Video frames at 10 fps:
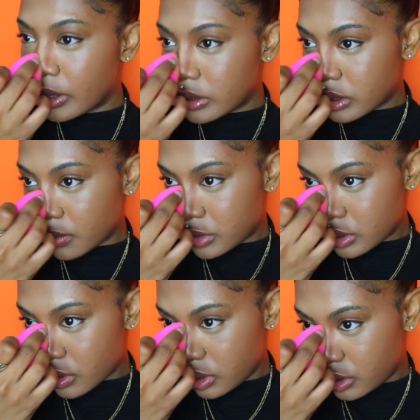so I'm
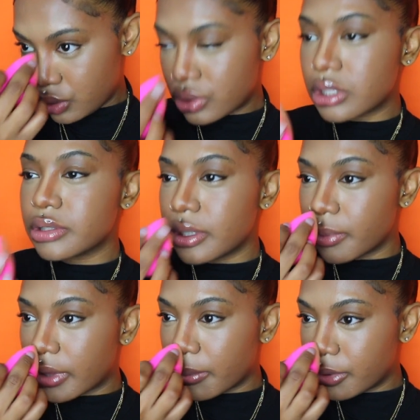just going to use the
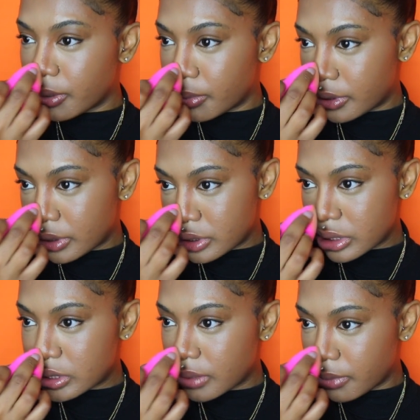tip of that beauty blender
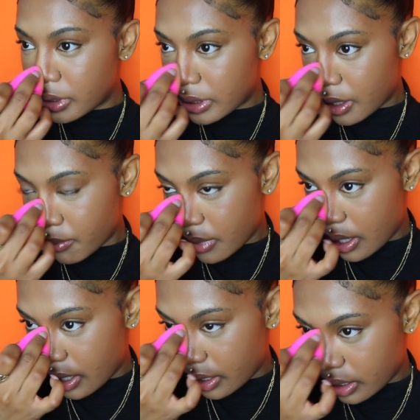just to blend out
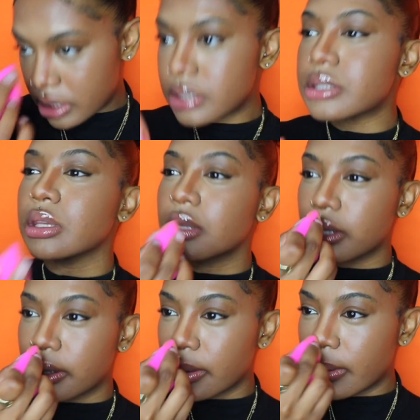my
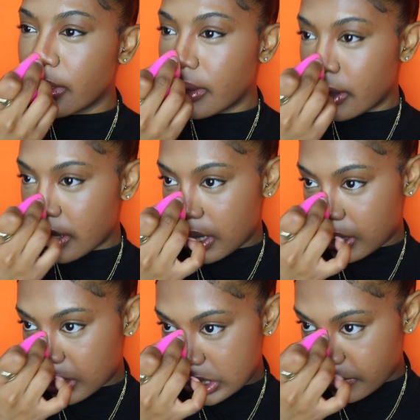concealer.
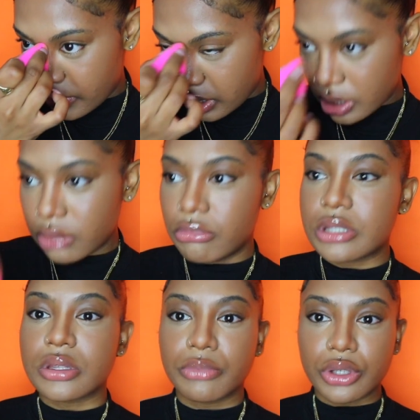And I definitely
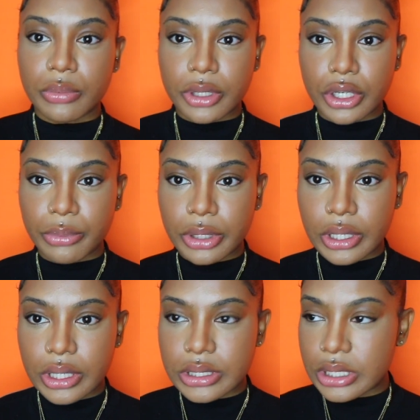miss the beauty blender
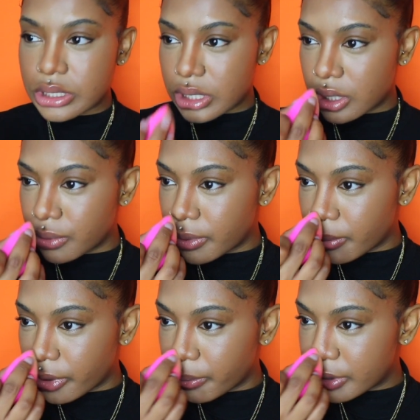because it's a little bit
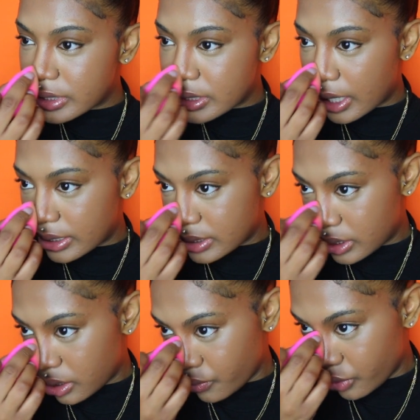more precise
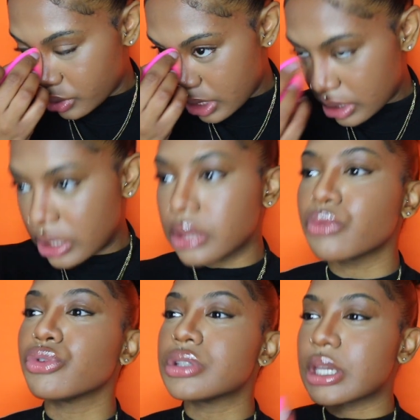than the Roll Technique.
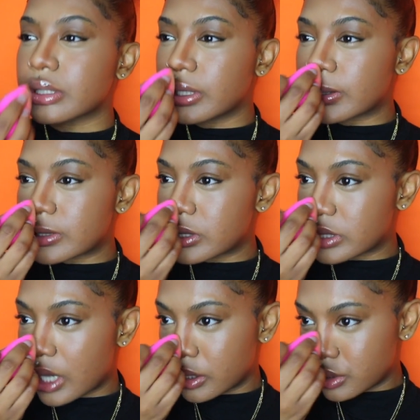The Roll Technique is
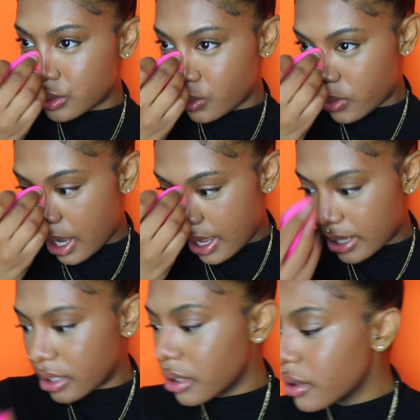just kind of too
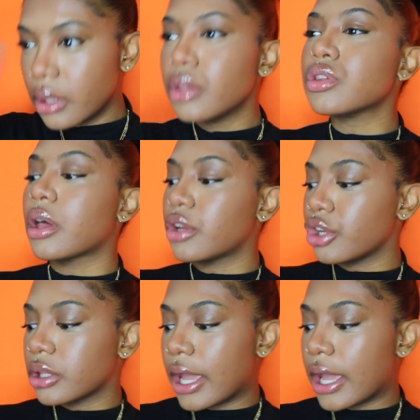wide. So I know you're